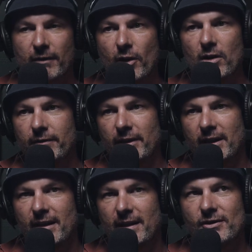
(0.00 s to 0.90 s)
I've heard of
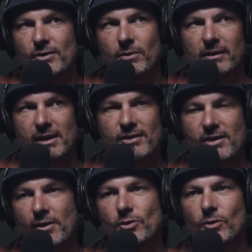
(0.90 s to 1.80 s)
it, they've still got these
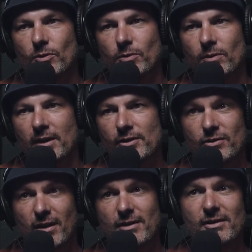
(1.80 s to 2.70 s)
social
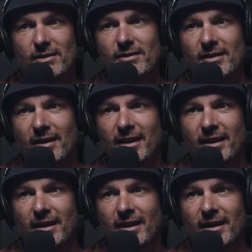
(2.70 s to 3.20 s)
structures,